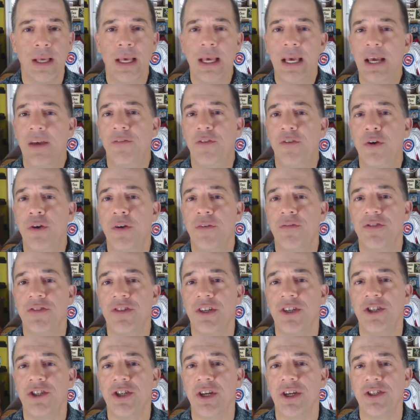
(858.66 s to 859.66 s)
If you have
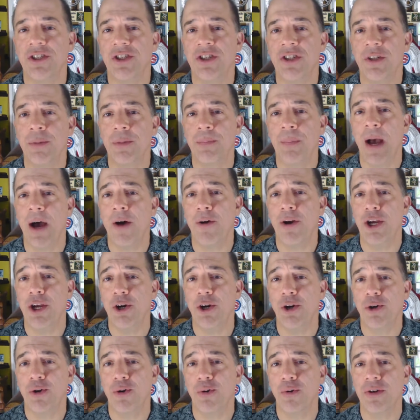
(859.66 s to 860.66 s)
suggestions about
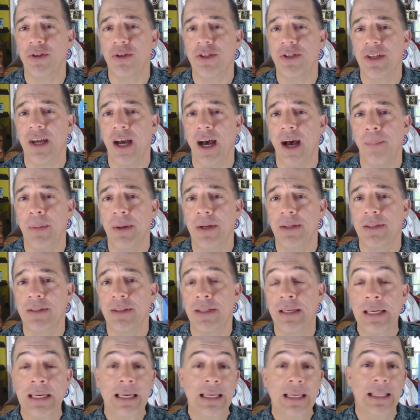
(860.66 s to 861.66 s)
intercourse topics,
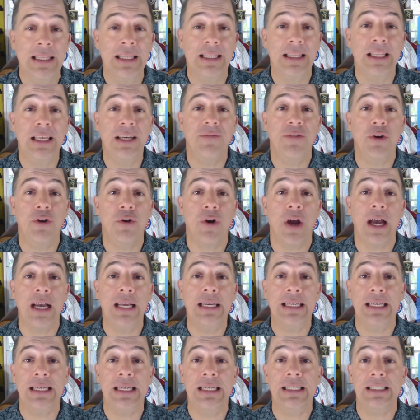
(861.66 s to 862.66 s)
then leave your
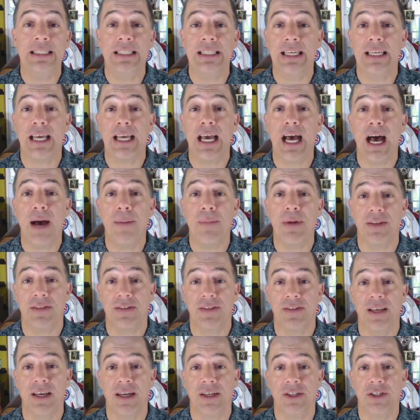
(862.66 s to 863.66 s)
ideas in the comment
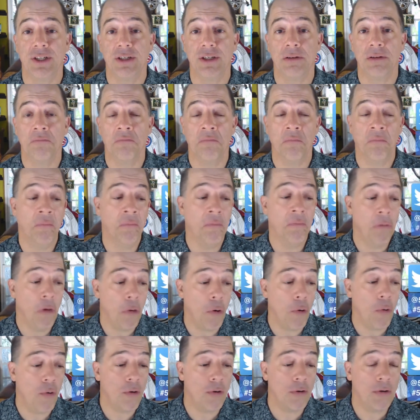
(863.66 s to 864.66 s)
section
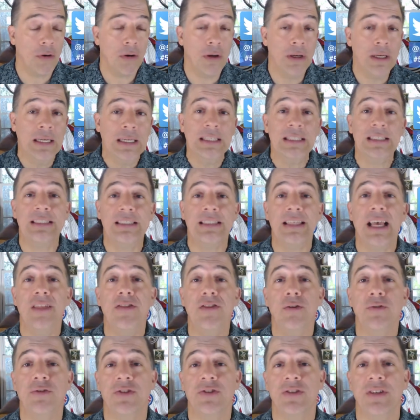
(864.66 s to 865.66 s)
or send
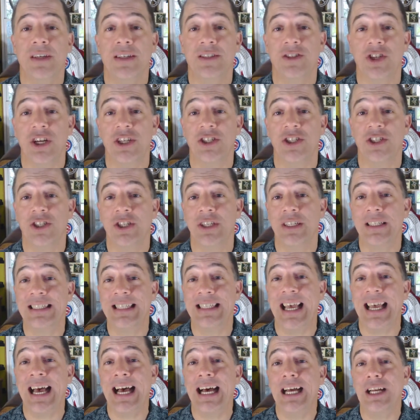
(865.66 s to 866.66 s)
those suggestions
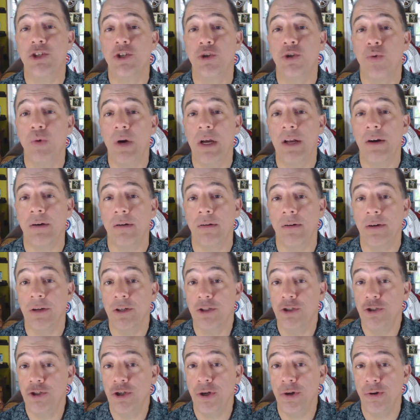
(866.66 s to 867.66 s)
on Twitter
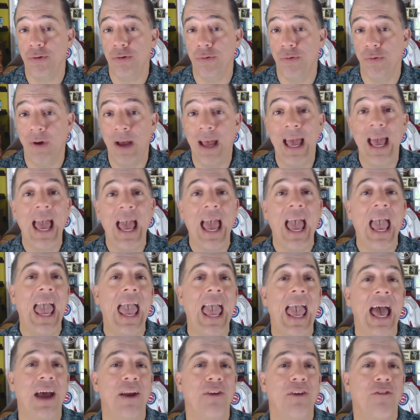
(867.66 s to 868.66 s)
to
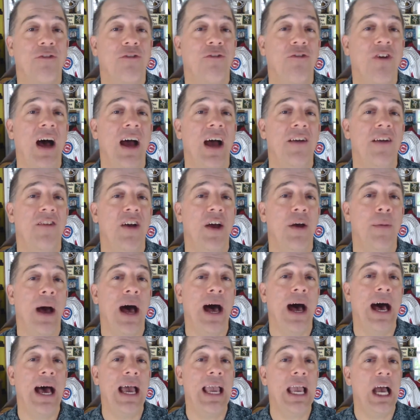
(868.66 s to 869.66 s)
at five M
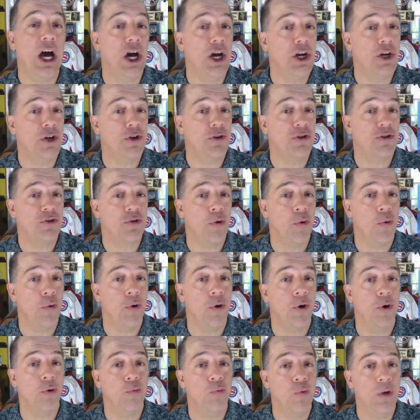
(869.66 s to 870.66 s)
I
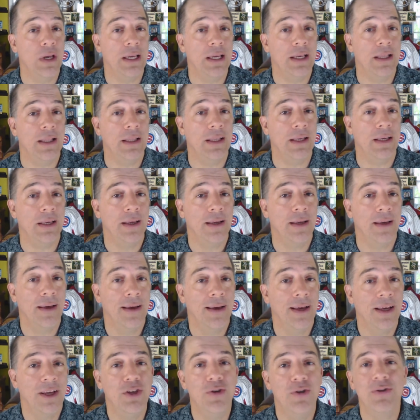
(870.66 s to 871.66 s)
underscore weekly
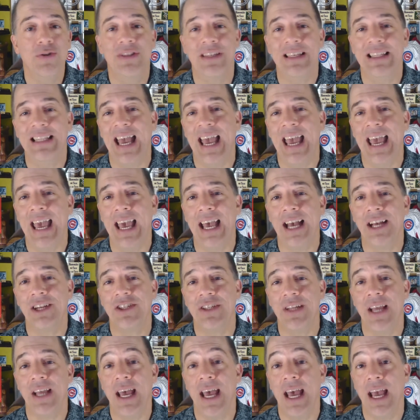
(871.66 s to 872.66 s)
using the
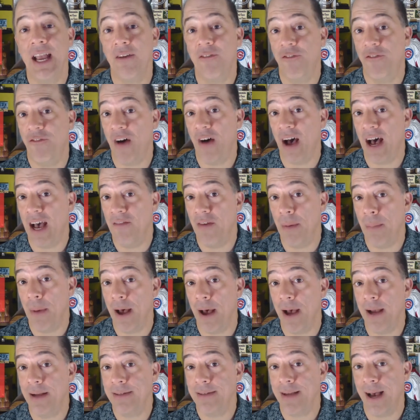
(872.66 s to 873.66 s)
hashtag five M
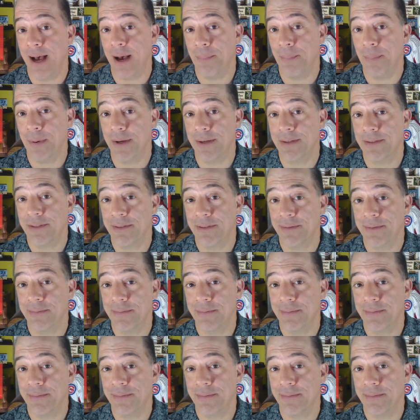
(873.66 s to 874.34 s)
I topics.